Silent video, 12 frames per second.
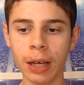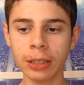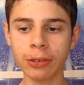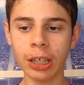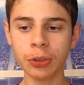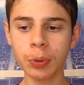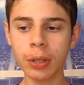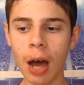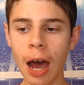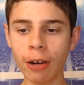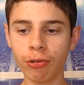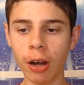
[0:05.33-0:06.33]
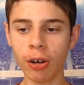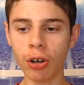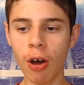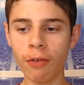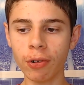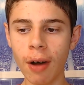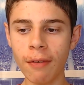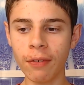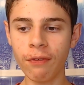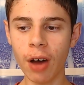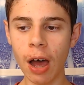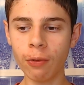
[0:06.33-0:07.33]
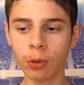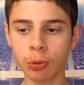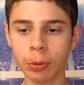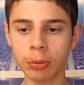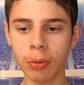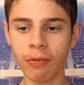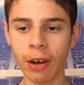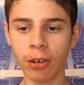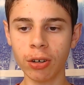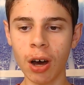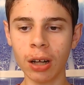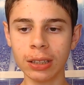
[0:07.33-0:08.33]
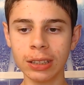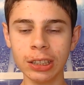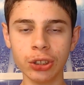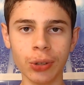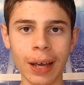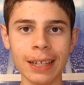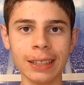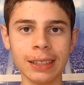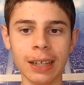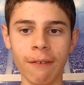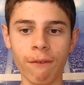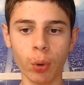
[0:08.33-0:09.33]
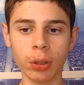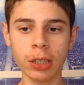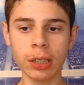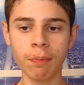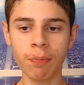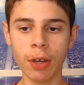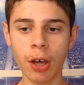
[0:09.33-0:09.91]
So last week, I had a record of 11-5, which brings my record on season to 18-14.